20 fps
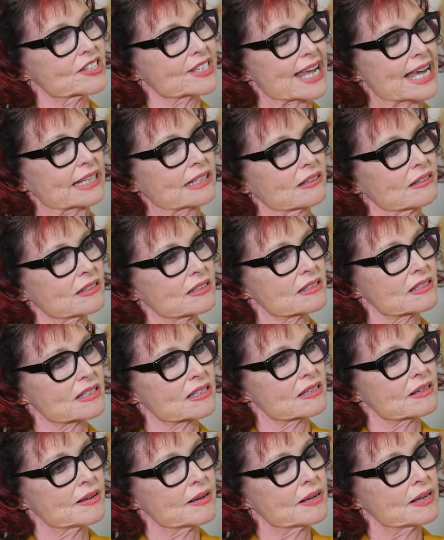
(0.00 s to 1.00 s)
as
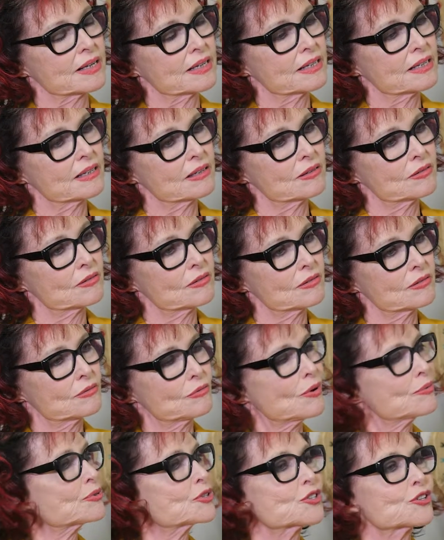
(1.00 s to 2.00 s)
adults.
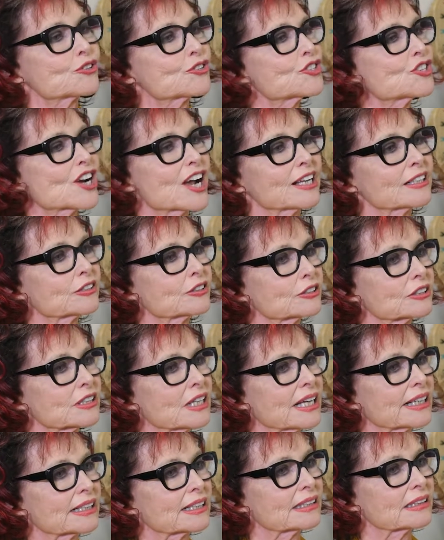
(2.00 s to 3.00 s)
What was your
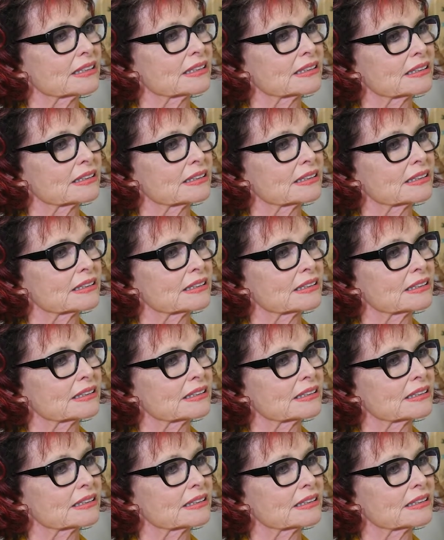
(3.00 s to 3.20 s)
childhood like?